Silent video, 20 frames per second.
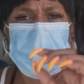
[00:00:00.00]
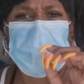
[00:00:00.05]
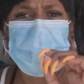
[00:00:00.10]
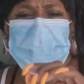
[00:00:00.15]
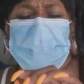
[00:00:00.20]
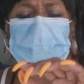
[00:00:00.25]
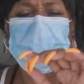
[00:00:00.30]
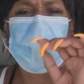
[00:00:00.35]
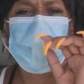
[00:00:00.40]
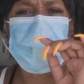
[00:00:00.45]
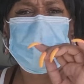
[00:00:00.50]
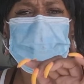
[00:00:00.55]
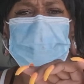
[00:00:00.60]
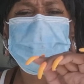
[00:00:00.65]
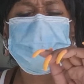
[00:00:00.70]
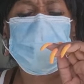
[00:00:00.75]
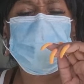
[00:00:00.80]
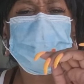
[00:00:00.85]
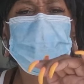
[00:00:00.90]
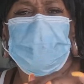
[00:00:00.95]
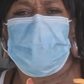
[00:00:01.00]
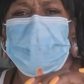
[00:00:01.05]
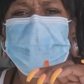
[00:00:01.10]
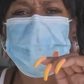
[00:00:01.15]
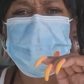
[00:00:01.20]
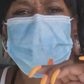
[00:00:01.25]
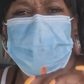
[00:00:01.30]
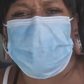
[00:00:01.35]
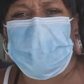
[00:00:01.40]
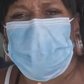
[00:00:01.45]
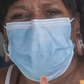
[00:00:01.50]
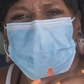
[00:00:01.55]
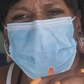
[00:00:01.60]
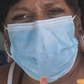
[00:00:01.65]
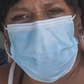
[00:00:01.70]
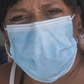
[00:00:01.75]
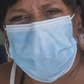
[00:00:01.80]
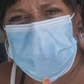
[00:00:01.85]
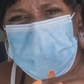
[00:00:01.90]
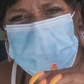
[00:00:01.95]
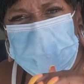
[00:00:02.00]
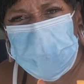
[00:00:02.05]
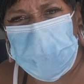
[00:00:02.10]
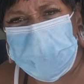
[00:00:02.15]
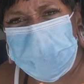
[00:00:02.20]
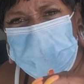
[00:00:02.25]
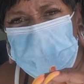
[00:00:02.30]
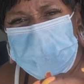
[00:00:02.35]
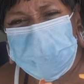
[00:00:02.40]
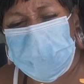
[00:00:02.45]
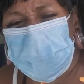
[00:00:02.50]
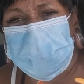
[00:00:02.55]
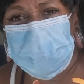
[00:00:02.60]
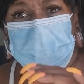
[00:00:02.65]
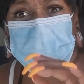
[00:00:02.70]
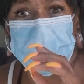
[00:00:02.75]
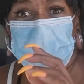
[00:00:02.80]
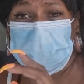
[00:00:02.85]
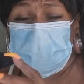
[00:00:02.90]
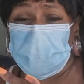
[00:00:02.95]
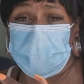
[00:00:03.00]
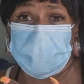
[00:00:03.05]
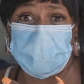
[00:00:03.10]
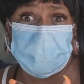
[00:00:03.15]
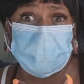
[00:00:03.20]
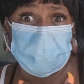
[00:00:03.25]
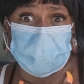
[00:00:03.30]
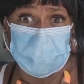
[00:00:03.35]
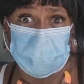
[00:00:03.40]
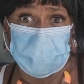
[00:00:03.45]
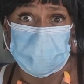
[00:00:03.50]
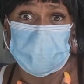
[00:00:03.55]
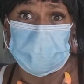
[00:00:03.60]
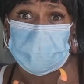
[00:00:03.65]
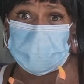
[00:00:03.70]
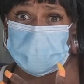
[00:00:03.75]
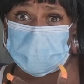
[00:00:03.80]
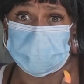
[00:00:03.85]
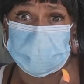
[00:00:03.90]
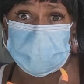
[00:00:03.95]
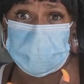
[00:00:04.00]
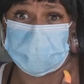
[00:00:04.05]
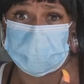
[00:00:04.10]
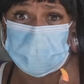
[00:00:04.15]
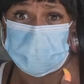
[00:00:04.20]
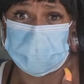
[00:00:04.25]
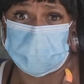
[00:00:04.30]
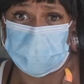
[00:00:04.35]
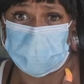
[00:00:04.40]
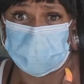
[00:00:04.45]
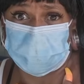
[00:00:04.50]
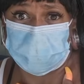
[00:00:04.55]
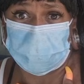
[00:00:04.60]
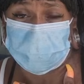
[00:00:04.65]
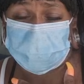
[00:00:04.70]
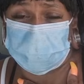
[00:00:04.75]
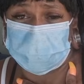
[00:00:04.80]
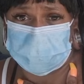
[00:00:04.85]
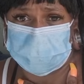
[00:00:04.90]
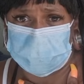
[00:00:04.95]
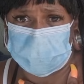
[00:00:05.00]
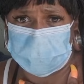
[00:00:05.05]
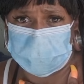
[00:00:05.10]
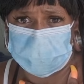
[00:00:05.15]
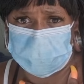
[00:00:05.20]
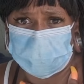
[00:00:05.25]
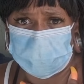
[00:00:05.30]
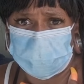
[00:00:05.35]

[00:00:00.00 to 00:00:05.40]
And the way, let me tell you how this girl, the way this girl tried to, I don't know, I don't even remember to this day now what she said.